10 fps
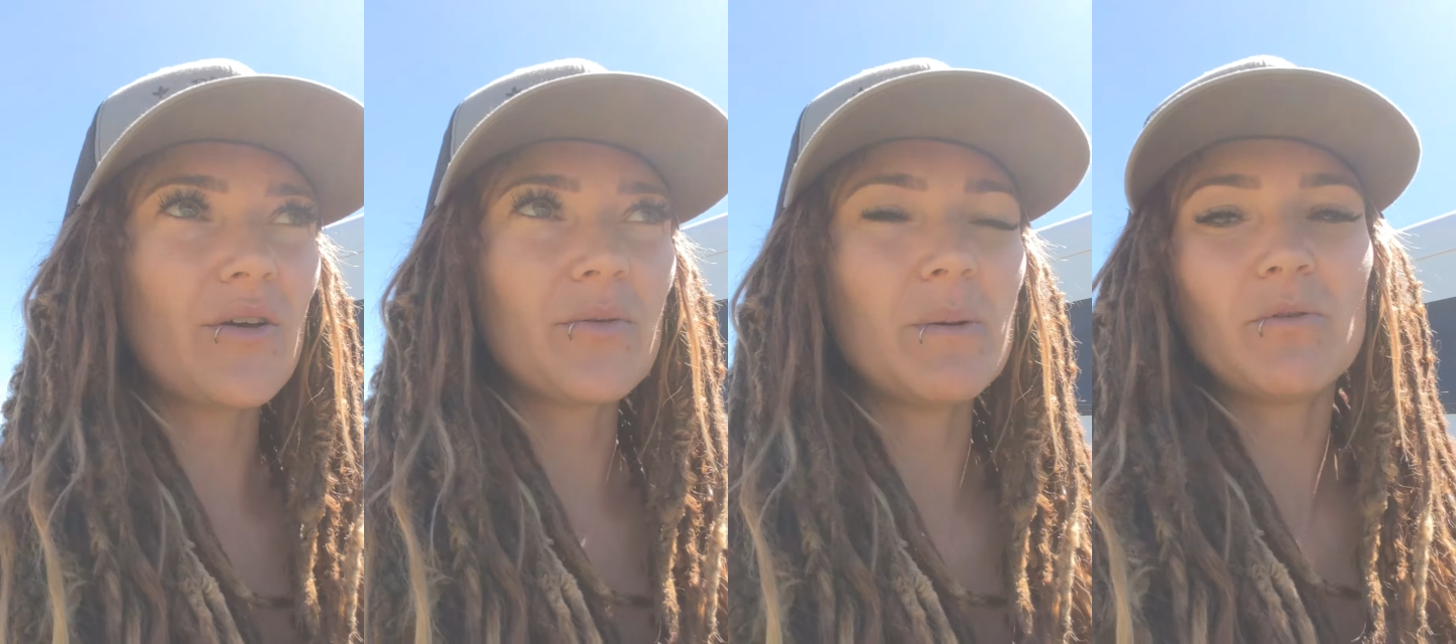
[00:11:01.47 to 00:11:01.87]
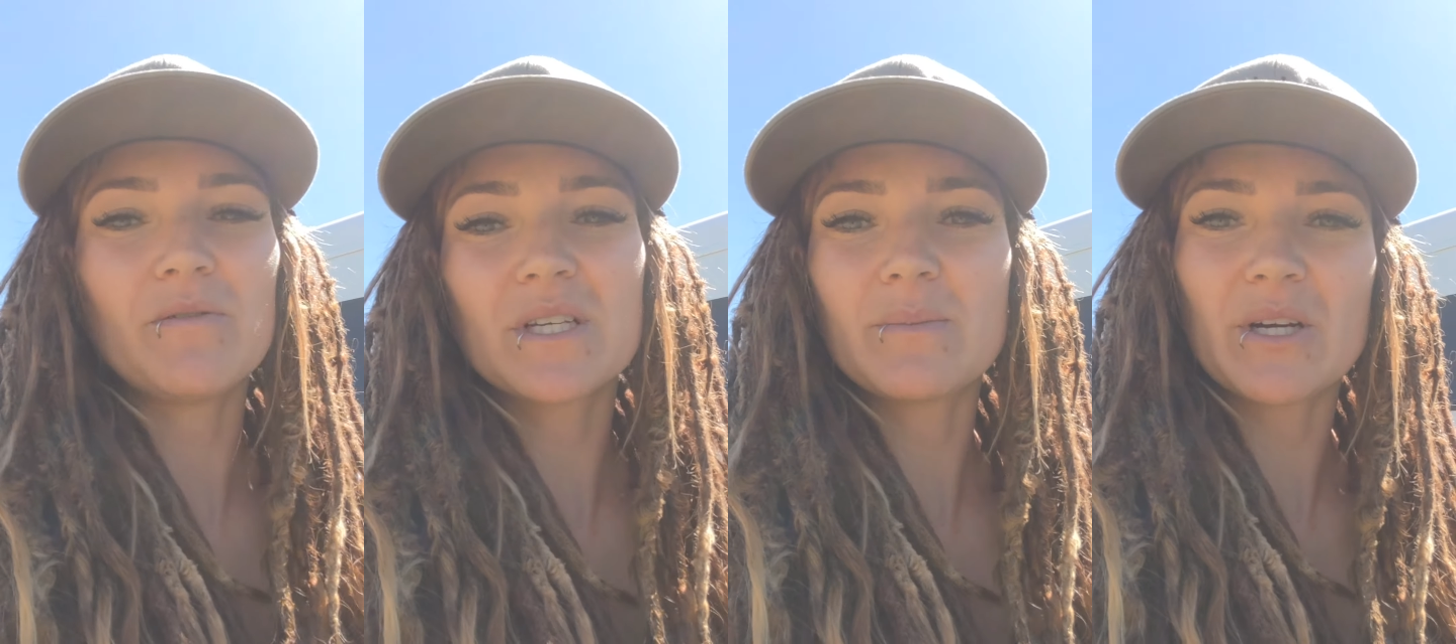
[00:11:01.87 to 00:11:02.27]
other people
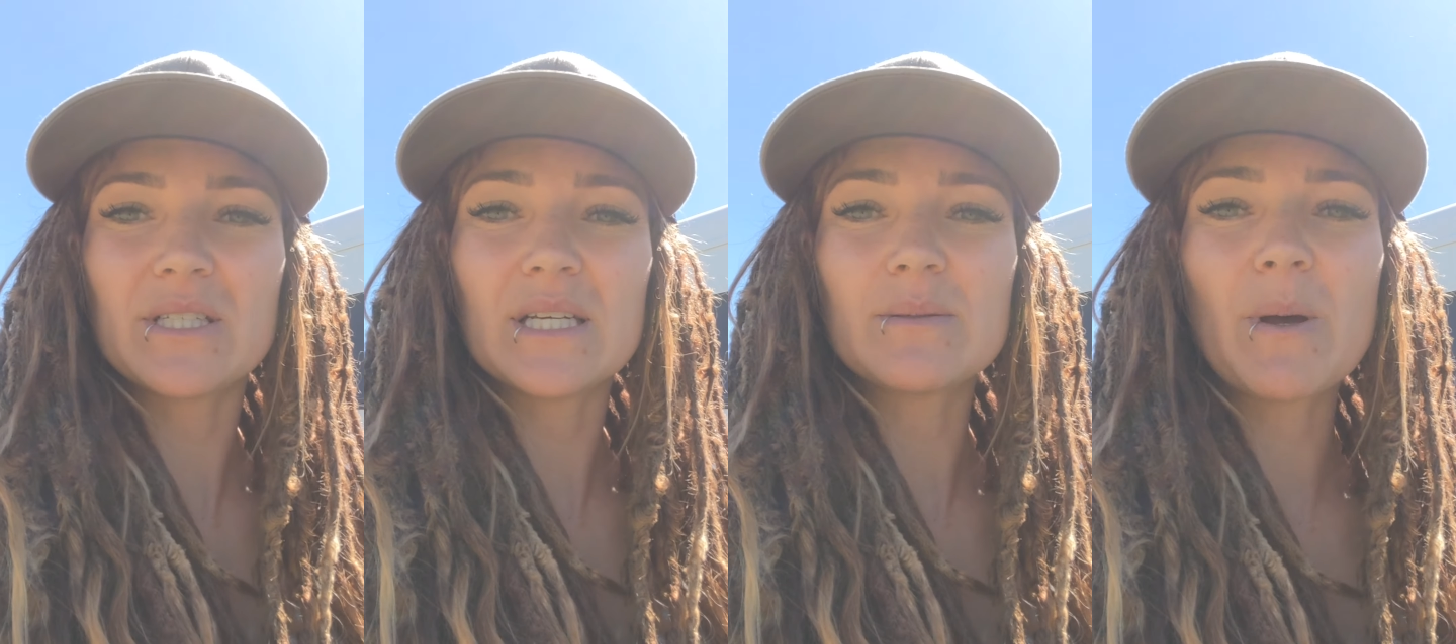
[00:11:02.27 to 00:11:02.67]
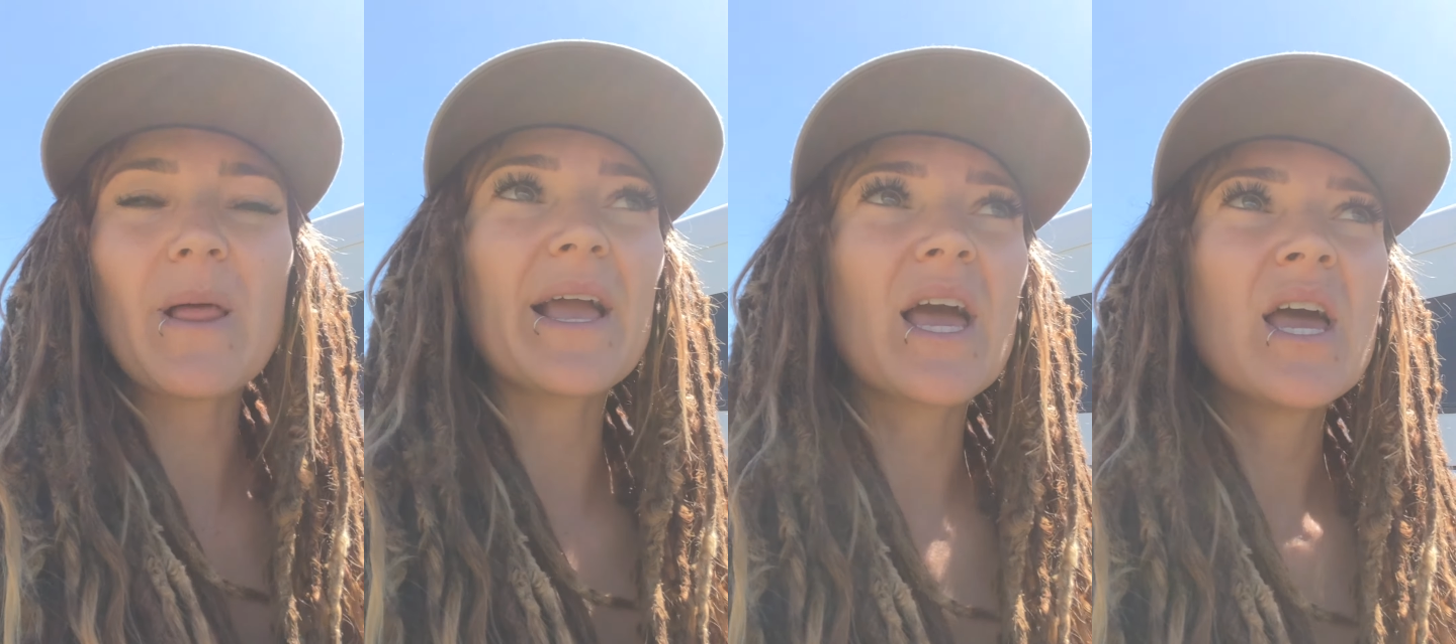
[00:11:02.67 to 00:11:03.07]
have experienced this,
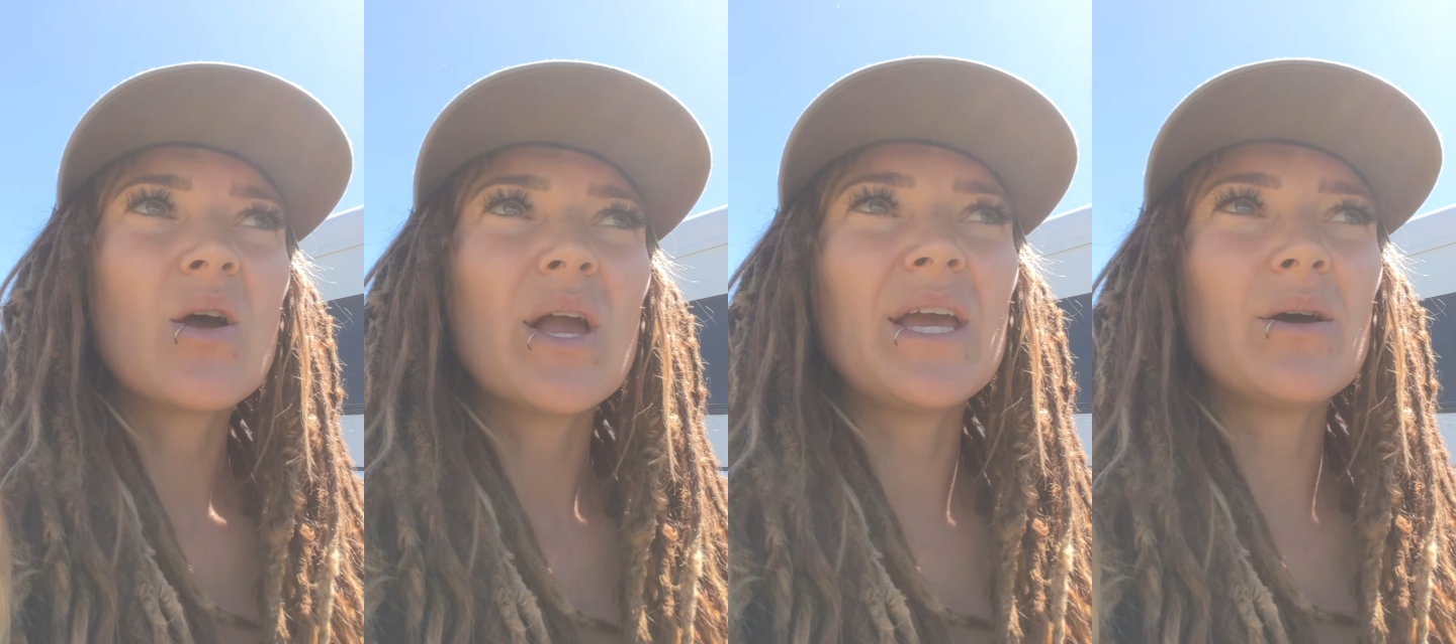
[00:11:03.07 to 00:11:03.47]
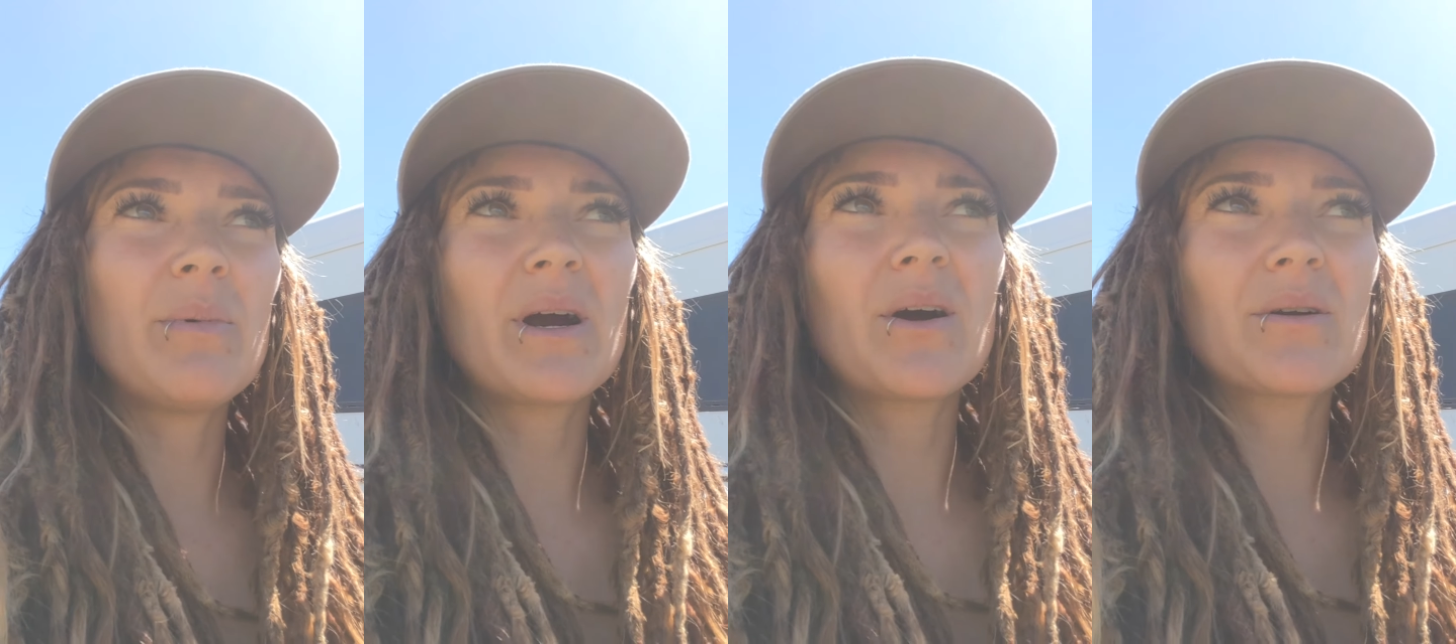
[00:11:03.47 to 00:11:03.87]
but like in a
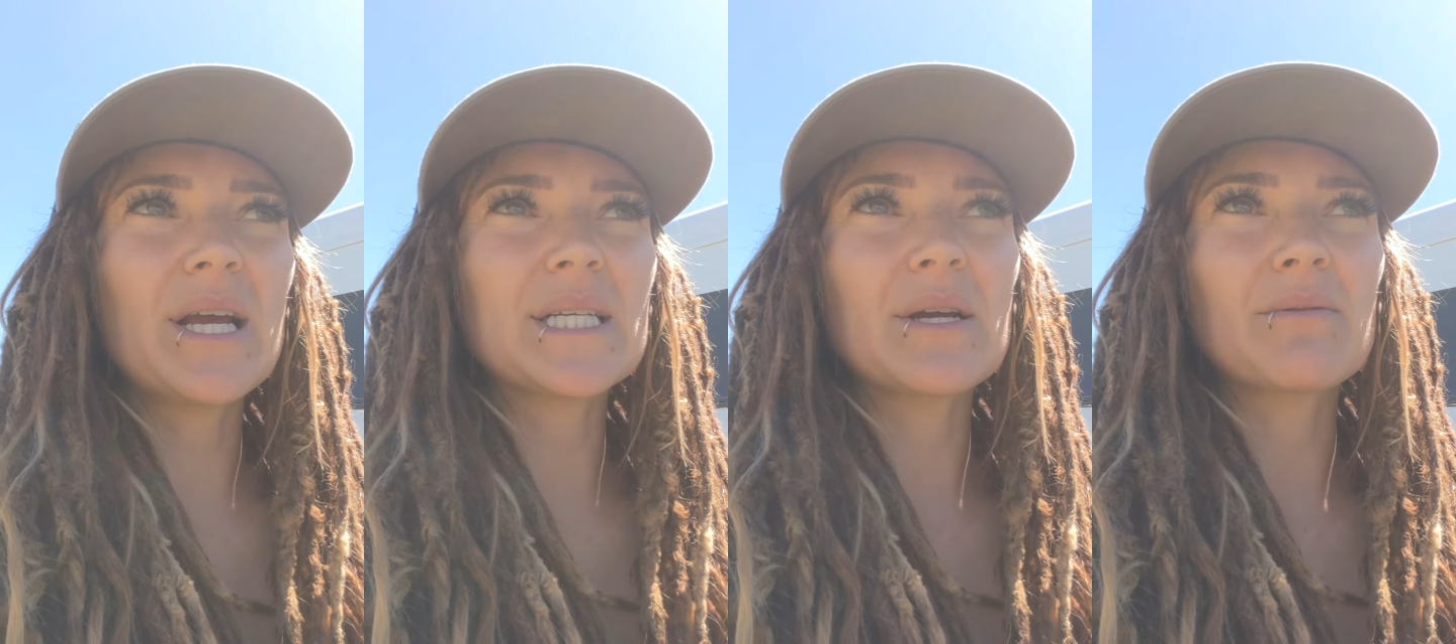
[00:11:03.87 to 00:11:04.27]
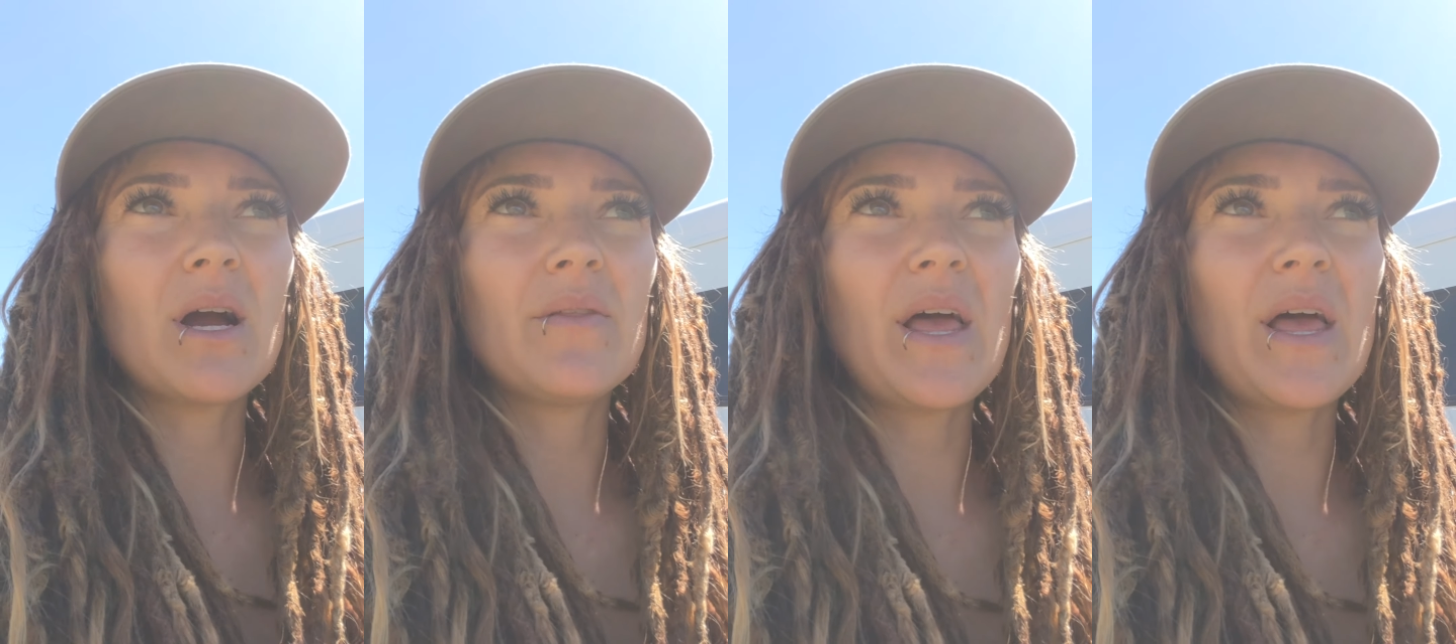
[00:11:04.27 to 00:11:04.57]
barrel racing run,